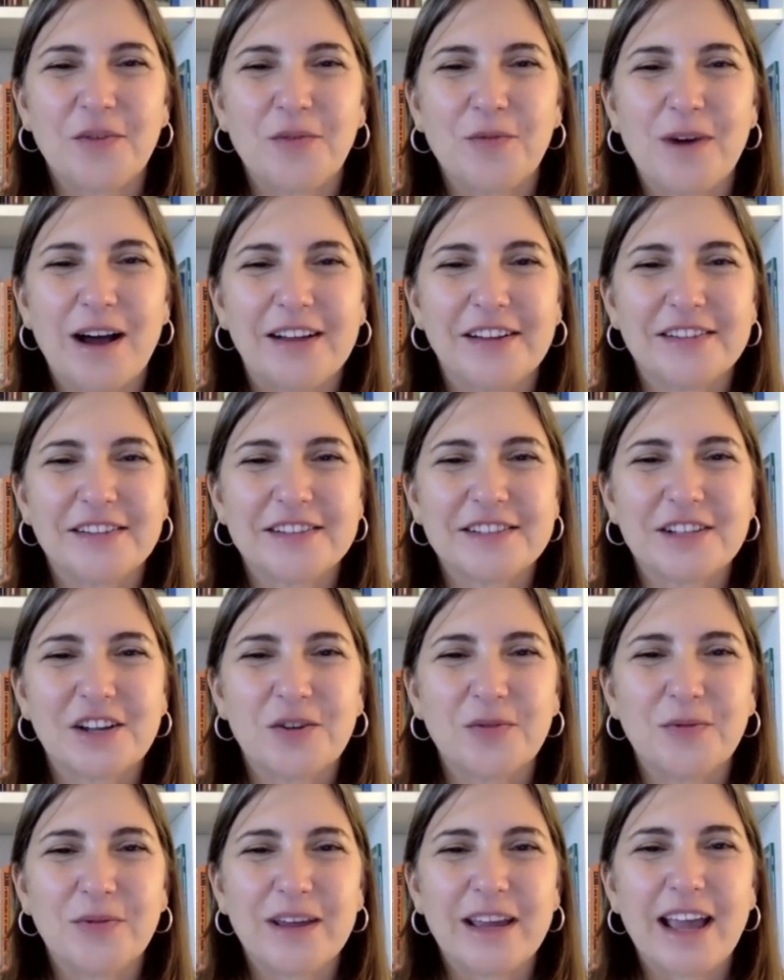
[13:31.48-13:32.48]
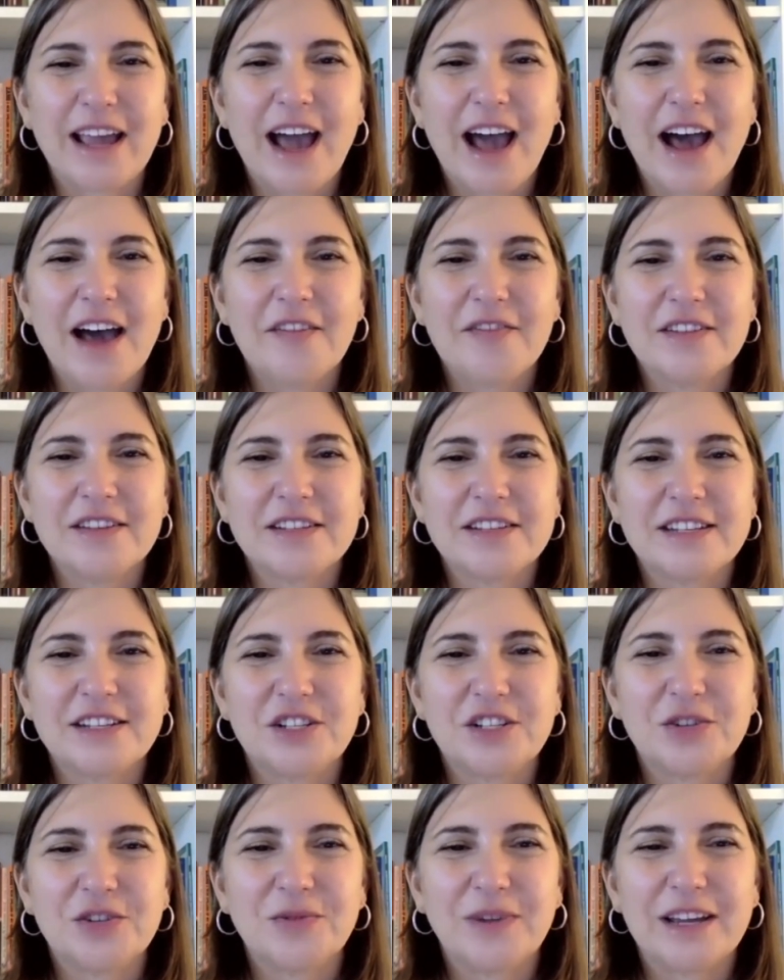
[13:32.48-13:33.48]
wells. So we have this
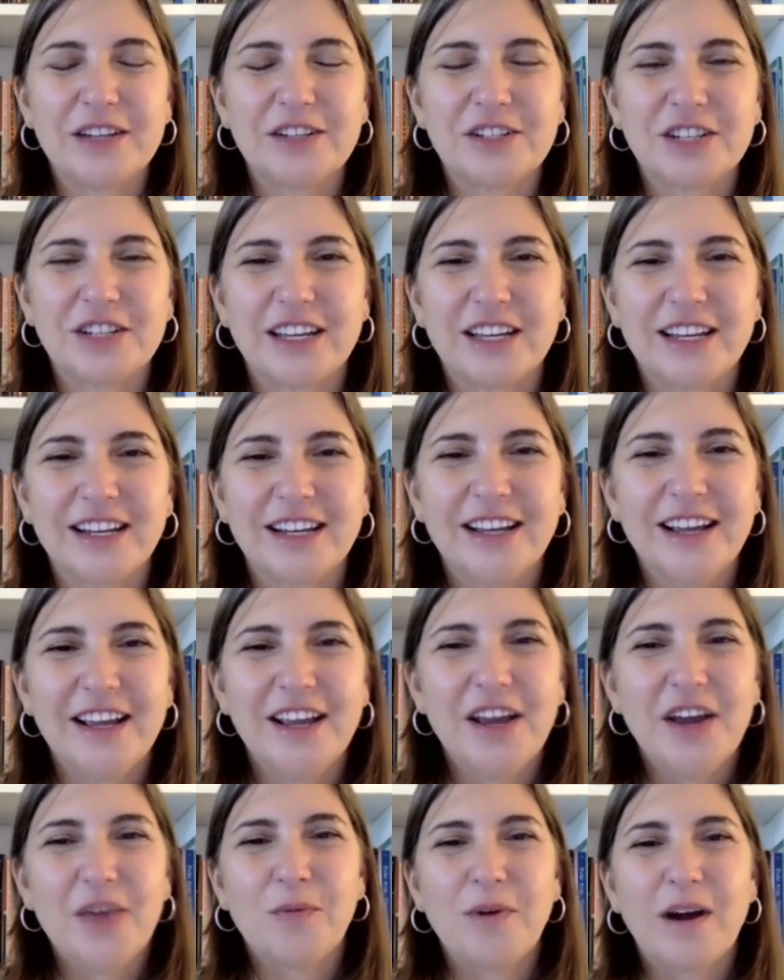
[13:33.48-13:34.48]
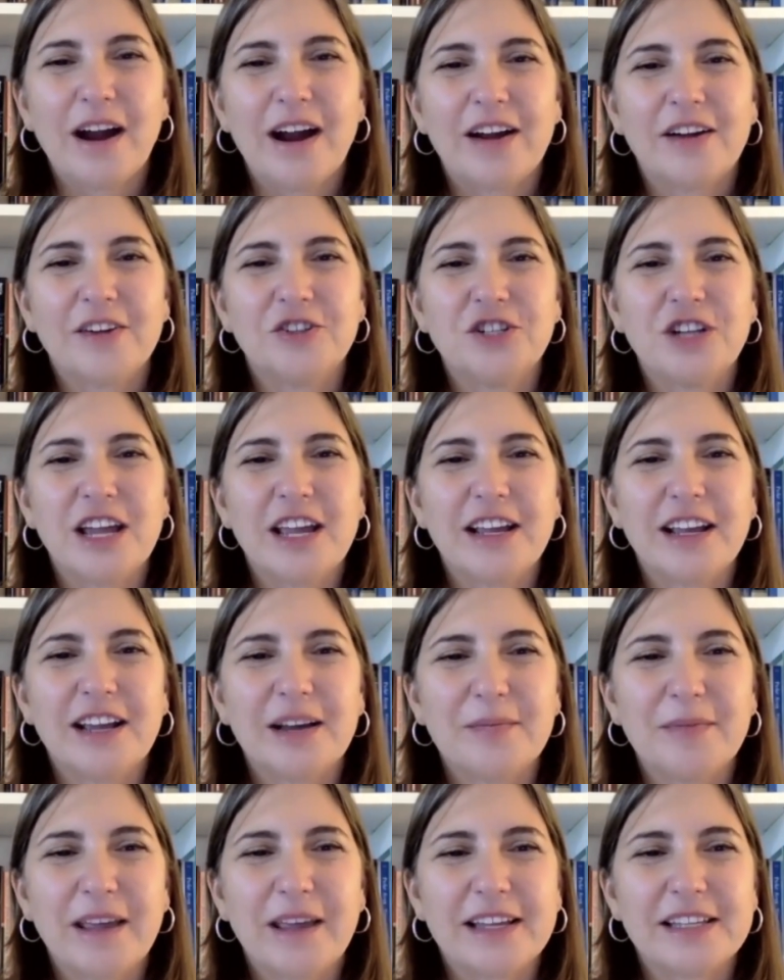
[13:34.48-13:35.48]
situation where
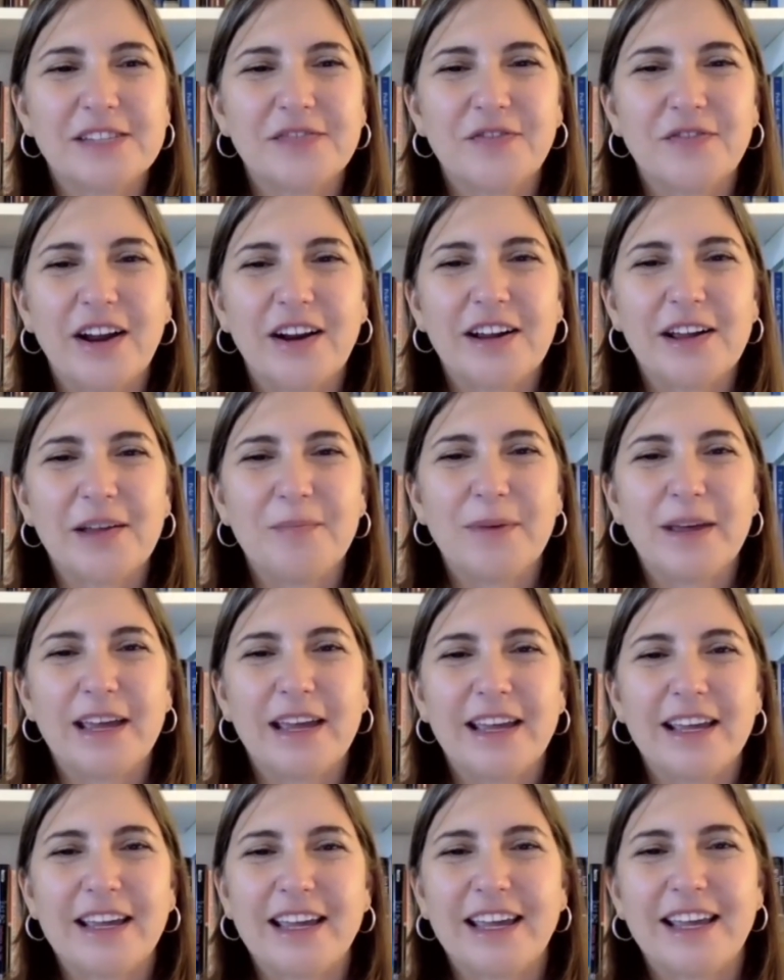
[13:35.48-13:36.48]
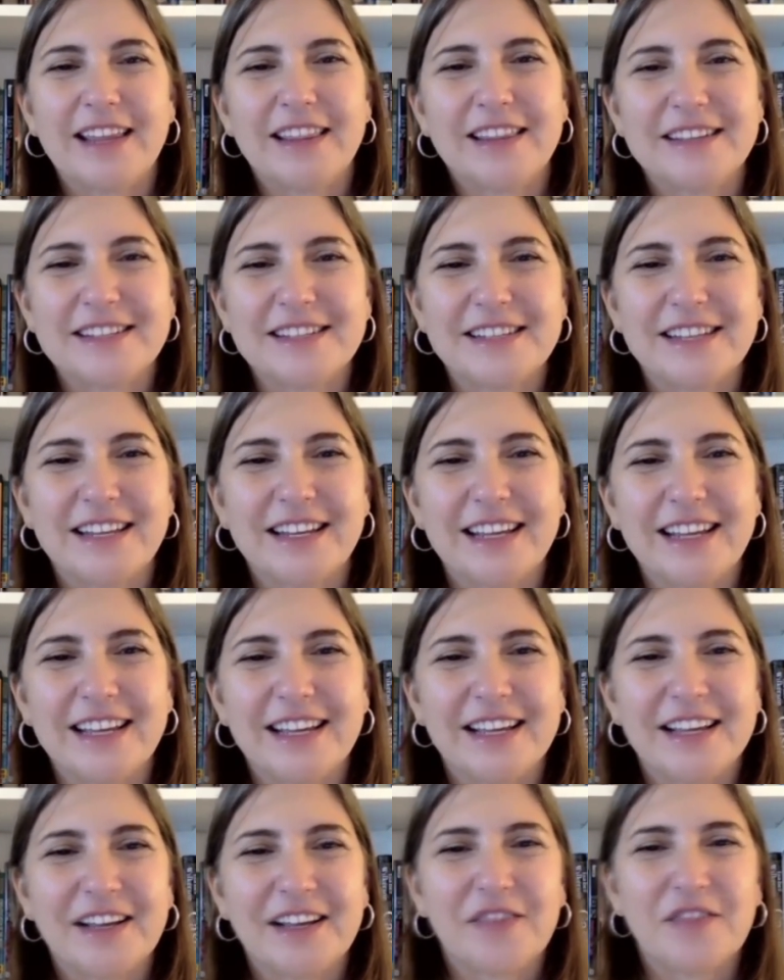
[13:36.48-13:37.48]
Jacob gets very big in the
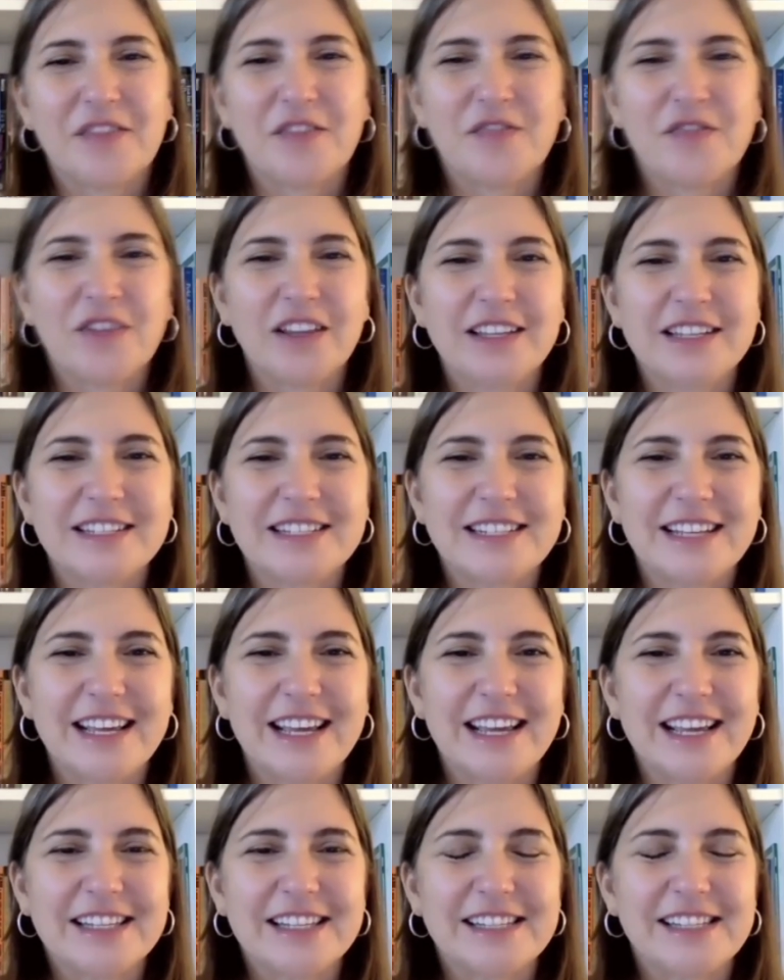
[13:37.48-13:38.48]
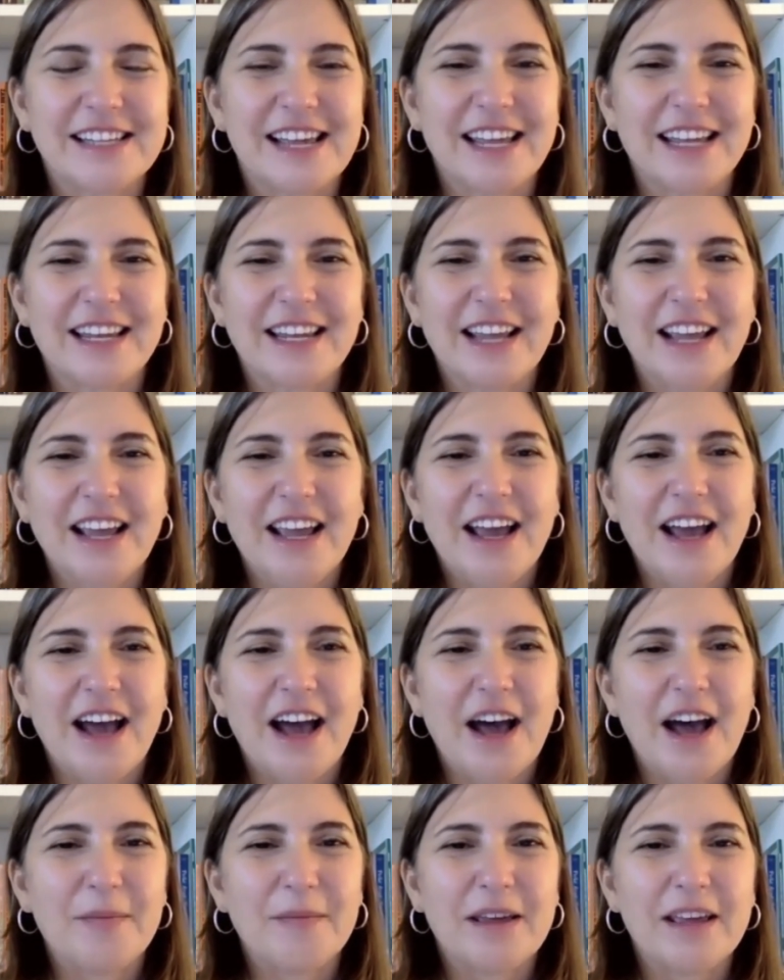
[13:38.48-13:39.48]
city of the Philistines, and
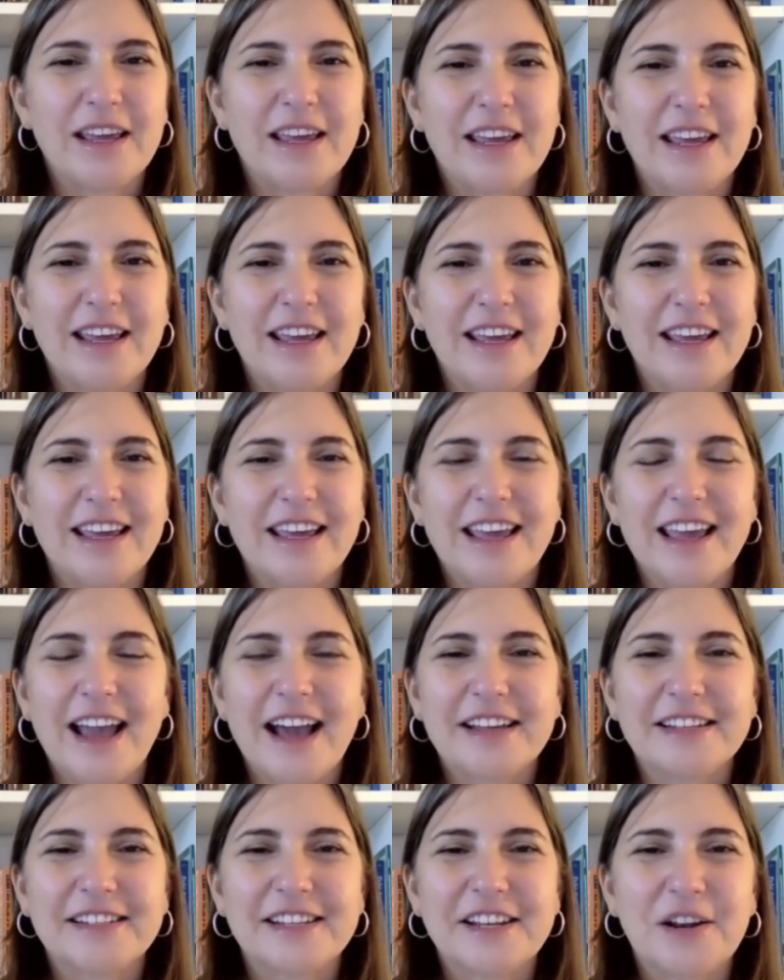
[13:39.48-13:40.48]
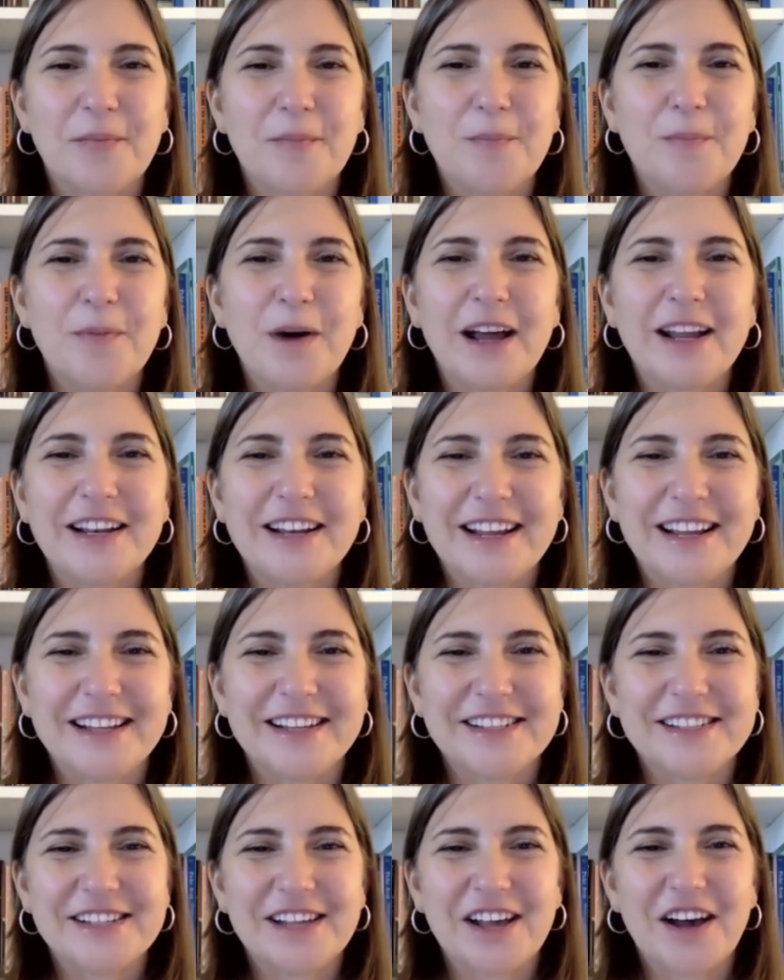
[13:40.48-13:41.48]
he has an
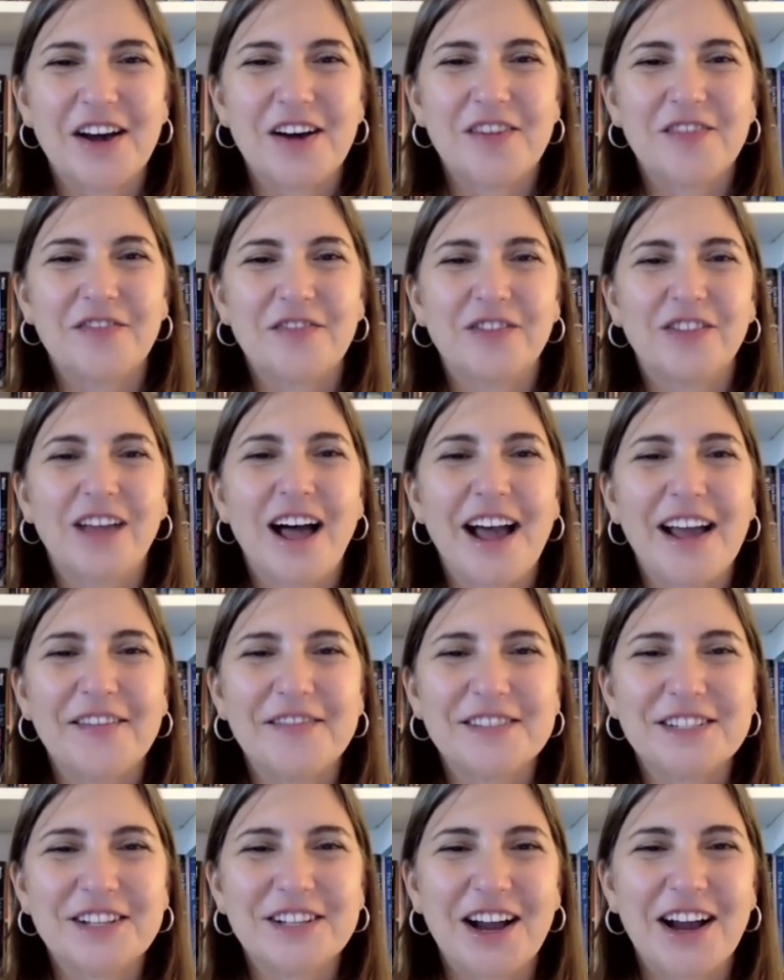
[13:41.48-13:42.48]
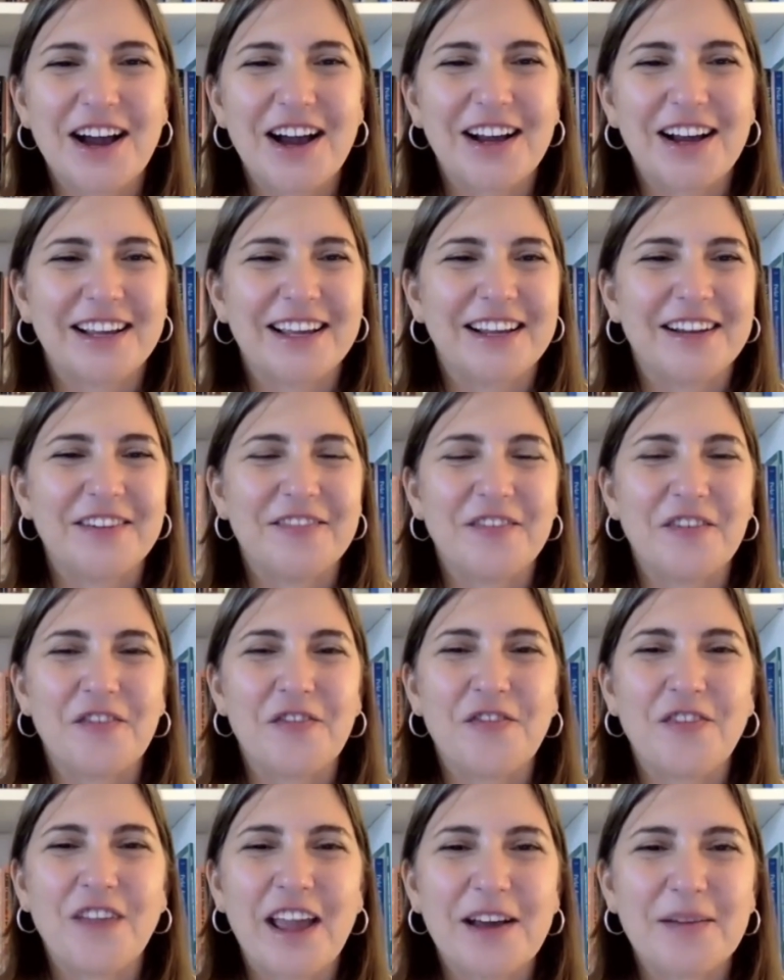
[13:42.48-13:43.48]
abundance of livestock and of a
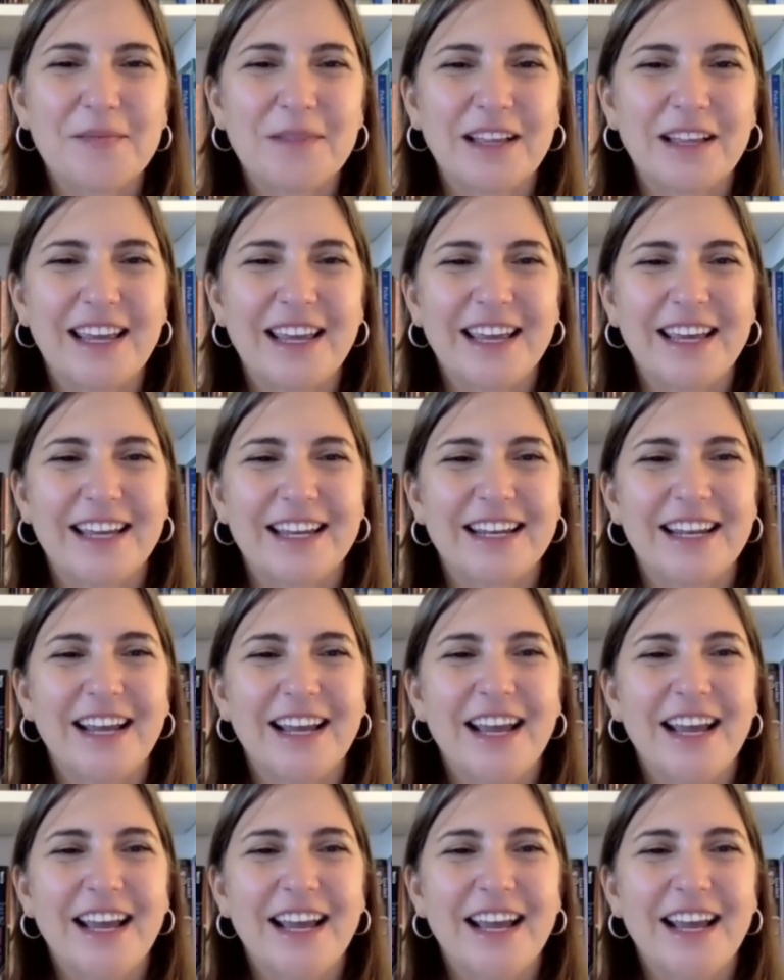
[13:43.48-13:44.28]
family, and